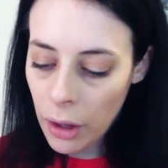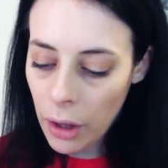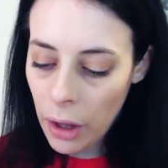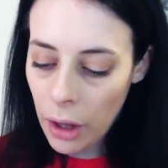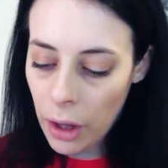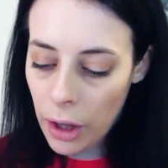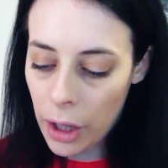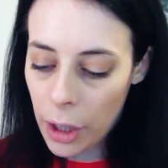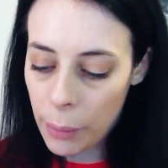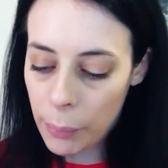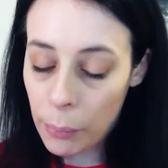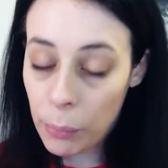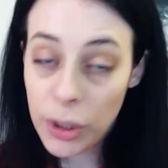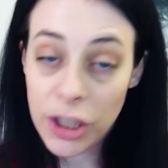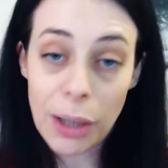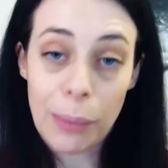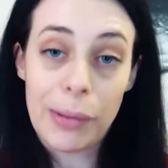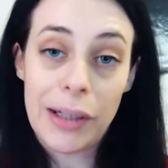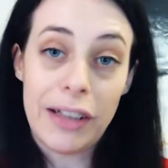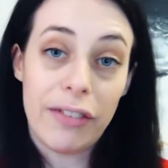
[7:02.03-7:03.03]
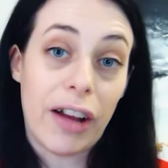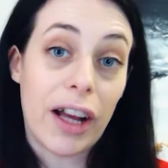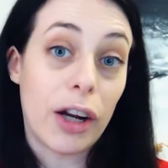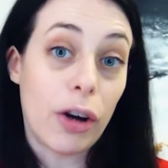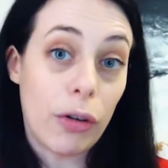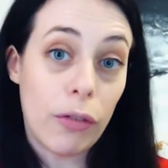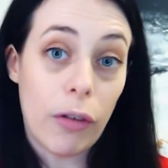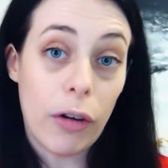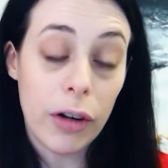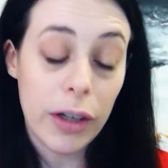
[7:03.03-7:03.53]
which I believe I
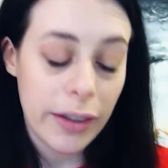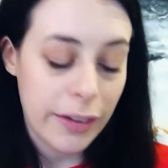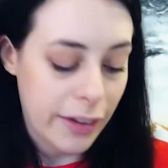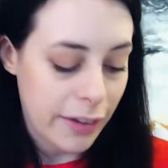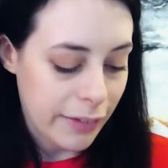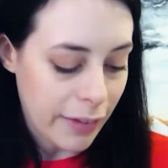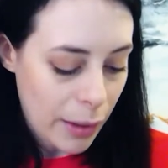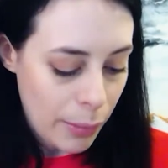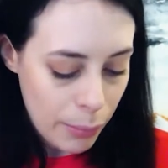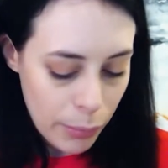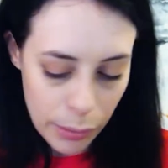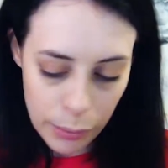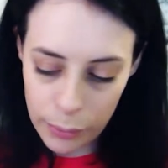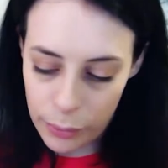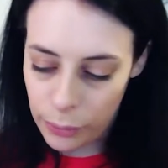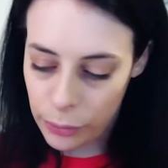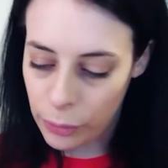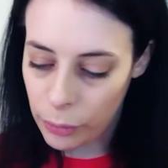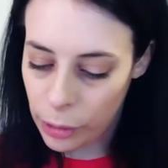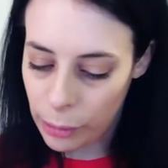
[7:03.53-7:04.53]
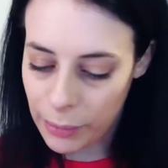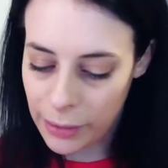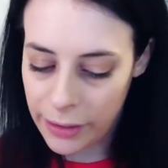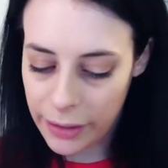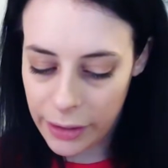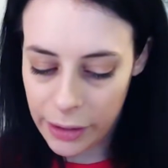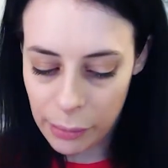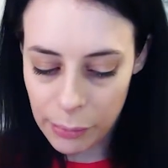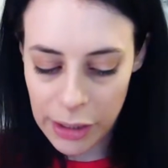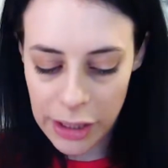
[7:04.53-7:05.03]
got wrong in the exam, but we'll talk about that
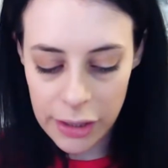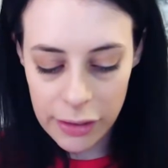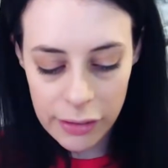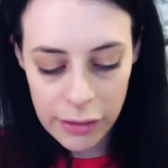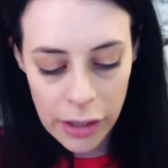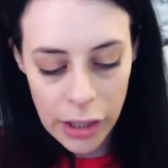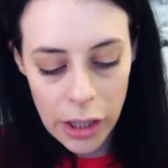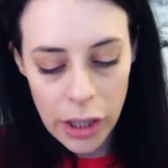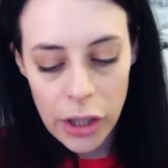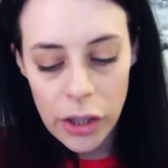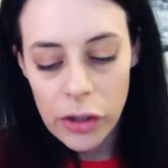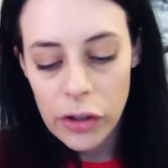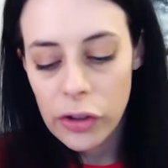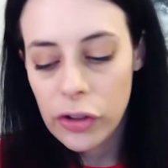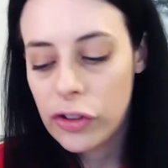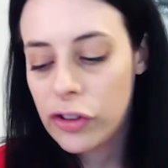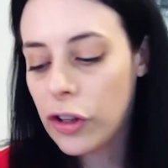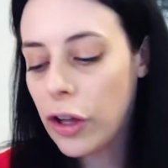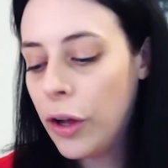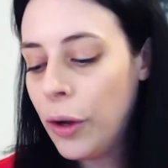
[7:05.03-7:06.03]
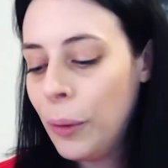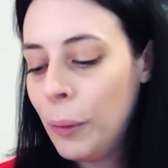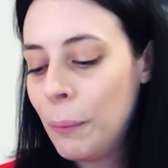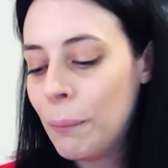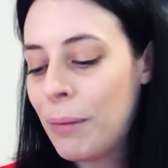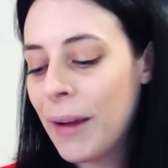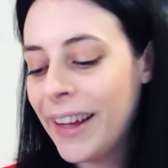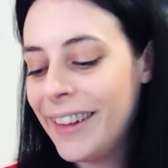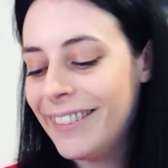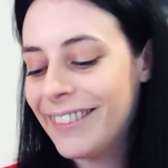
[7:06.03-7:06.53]
in a minute. So
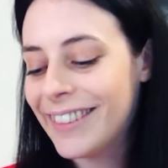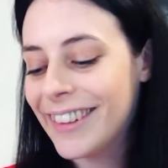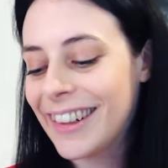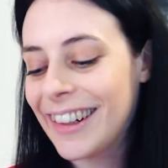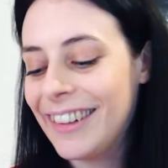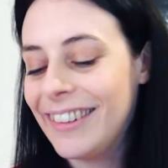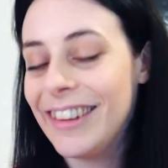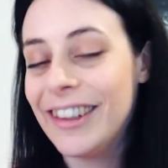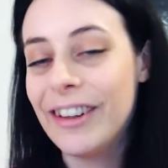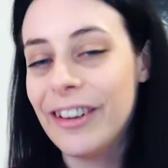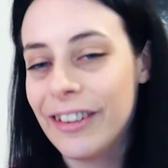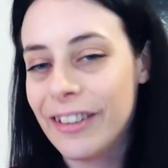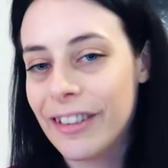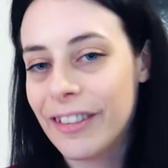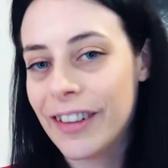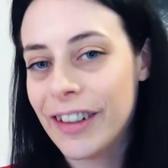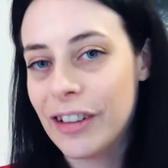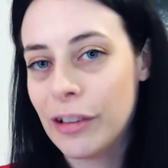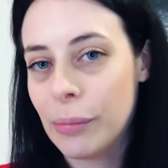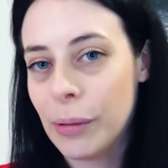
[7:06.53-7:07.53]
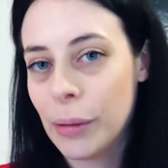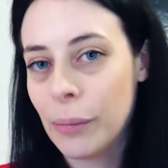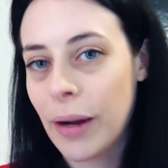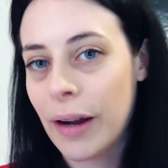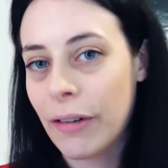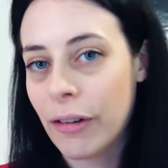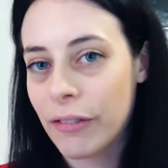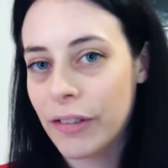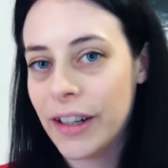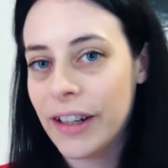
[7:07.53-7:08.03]
basically the other thing to be
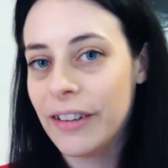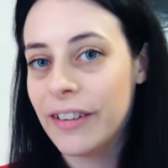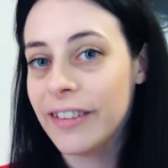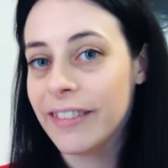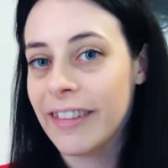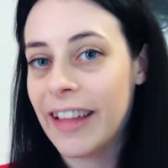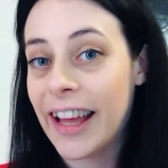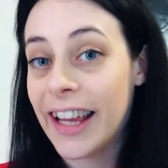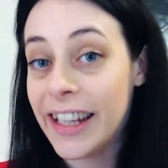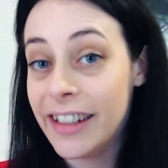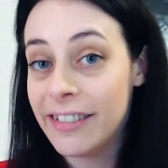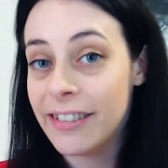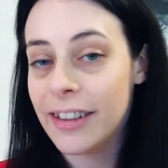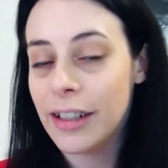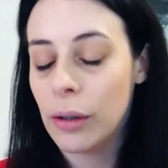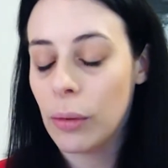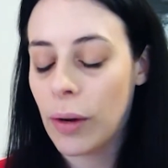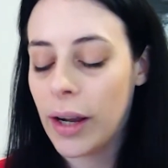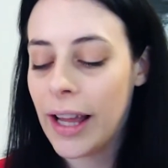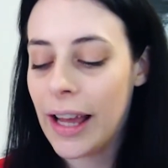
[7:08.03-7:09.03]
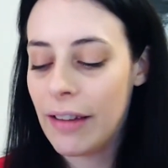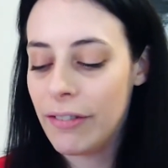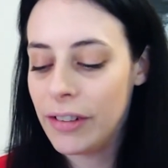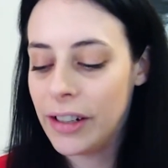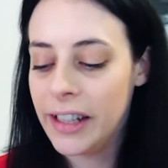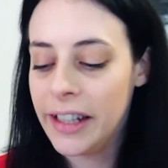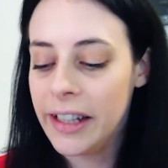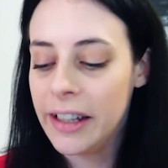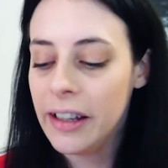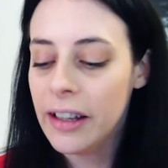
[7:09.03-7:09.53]
aware of here is they're hinting quite
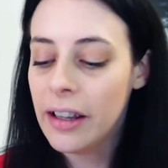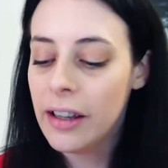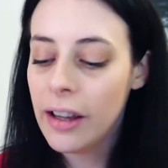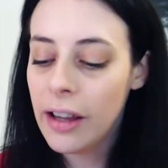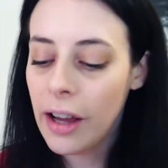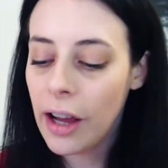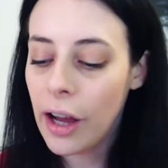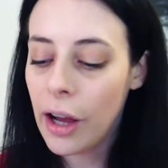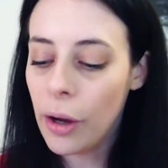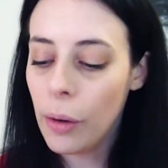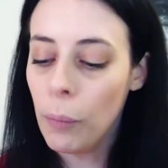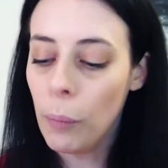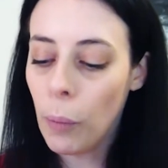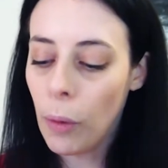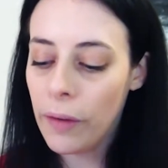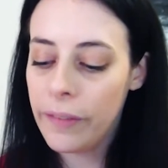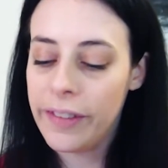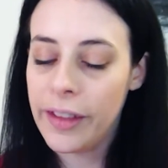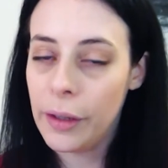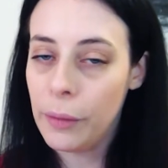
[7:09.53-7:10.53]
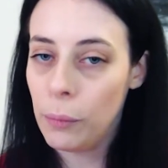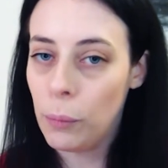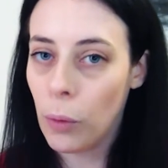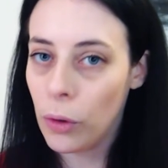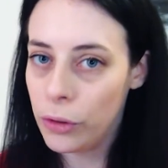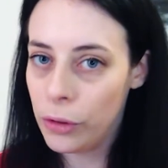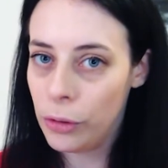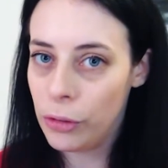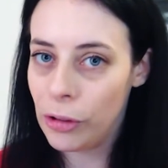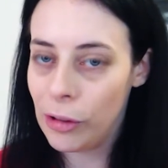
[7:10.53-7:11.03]
heavily at what they
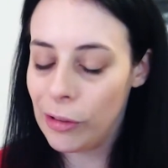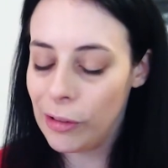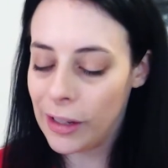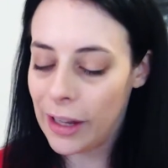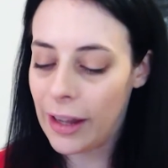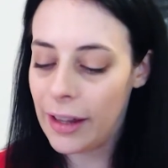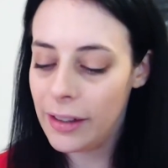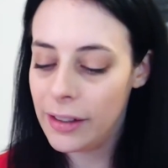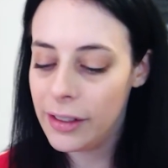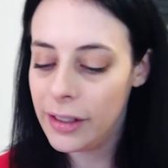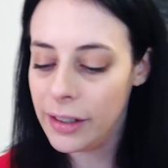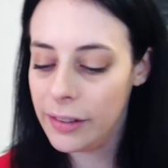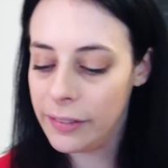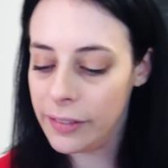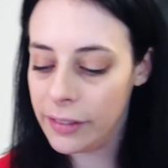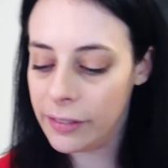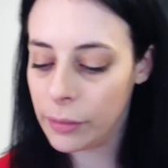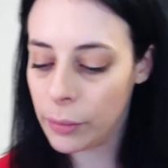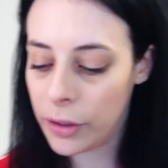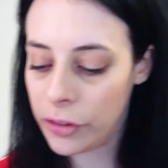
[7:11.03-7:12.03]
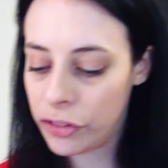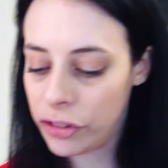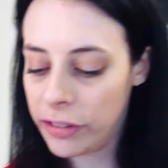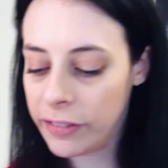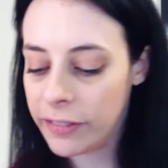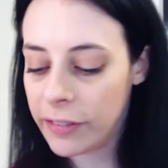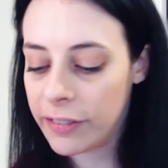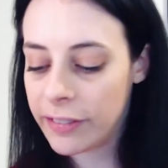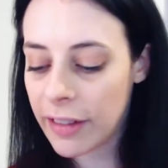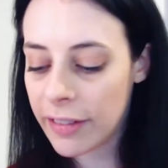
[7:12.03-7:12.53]
want you to look at in this question.
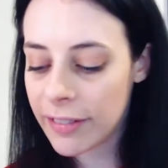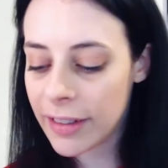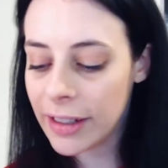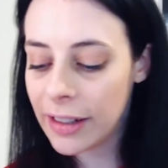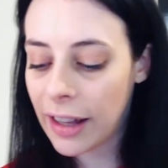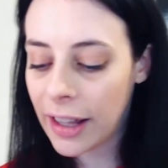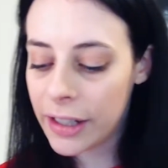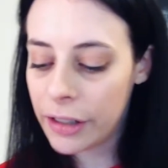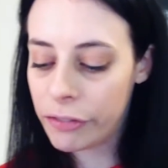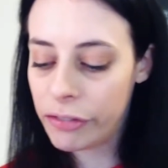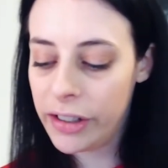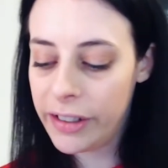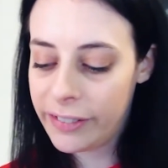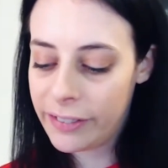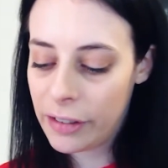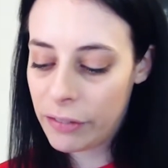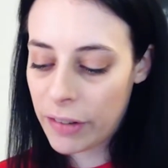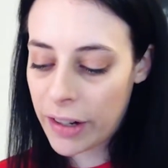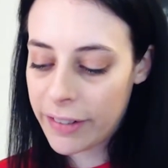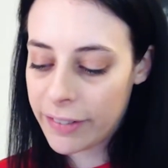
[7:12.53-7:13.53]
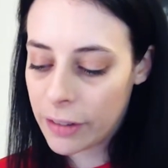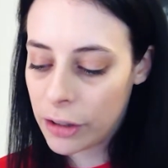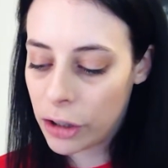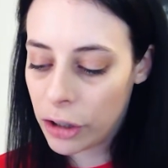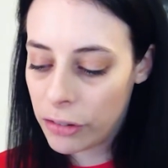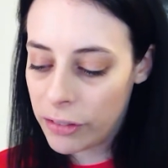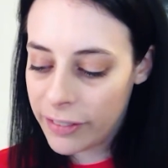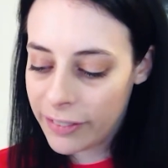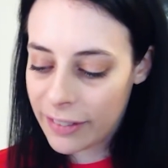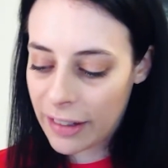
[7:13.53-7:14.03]
So it says, in light of recent events and
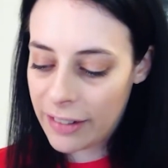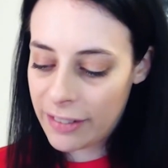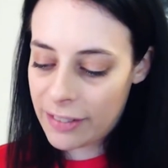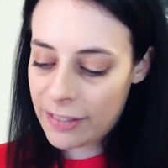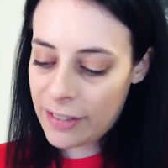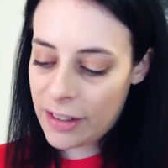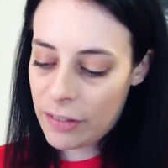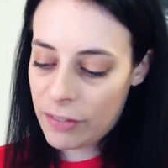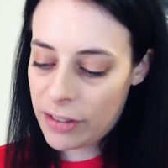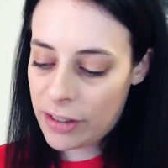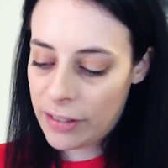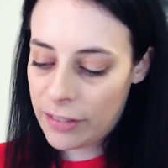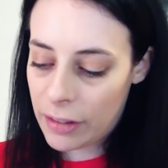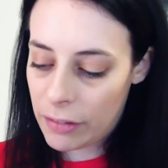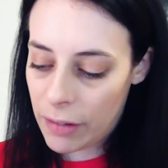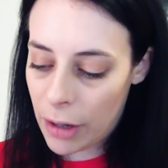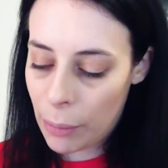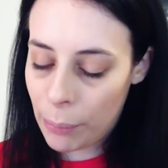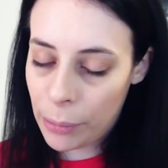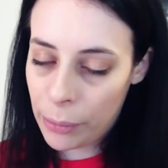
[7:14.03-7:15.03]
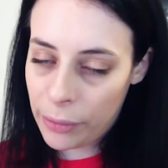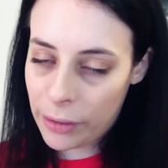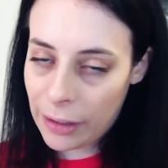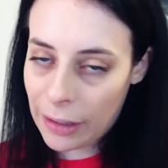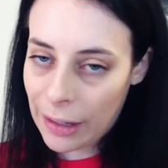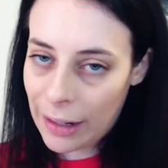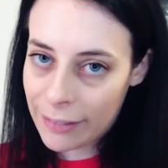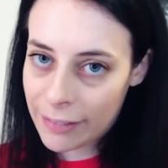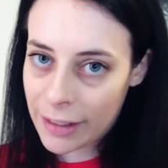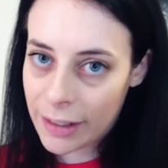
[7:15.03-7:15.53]
current sensitivities around building
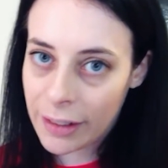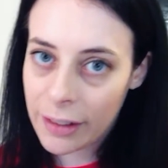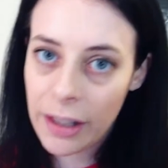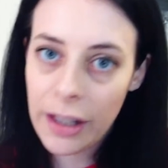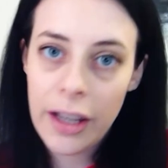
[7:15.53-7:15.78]
cladding.